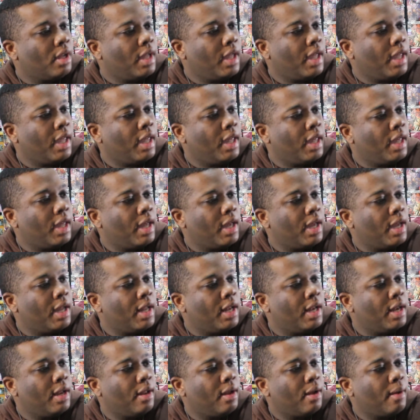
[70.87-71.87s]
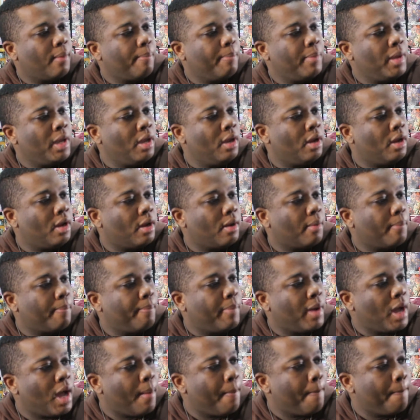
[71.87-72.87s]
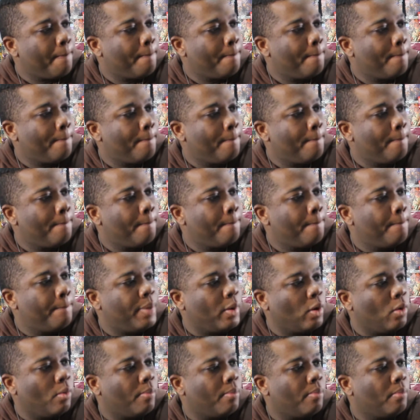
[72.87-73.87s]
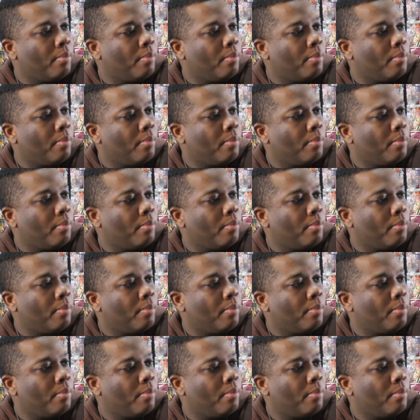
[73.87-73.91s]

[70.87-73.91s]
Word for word: And bing, bop, boom,